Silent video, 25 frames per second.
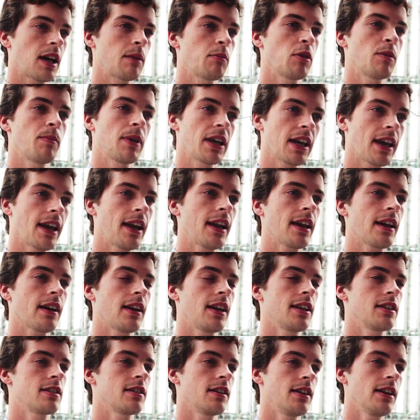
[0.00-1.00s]
I'm a
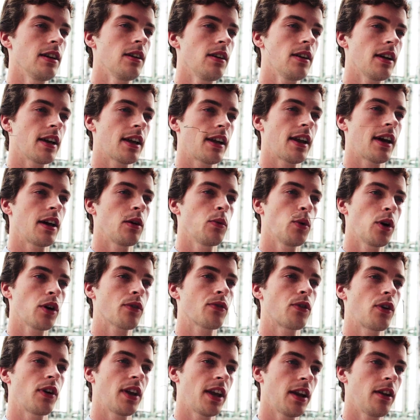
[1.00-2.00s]
mechanical engineer and I work
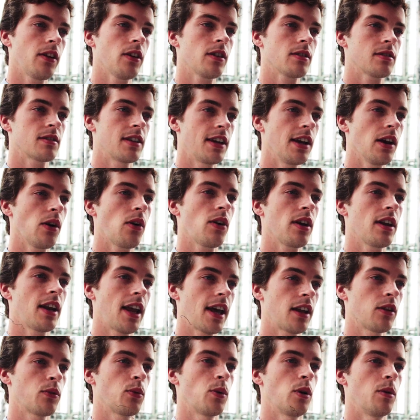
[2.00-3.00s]
for INEOS here in
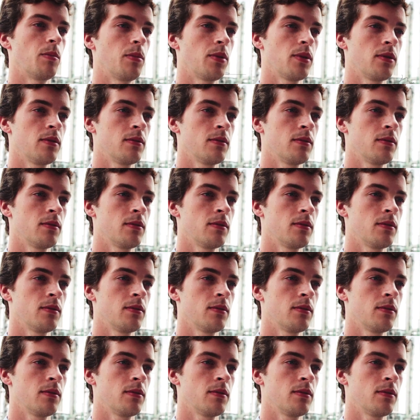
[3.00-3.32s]
Antwerp.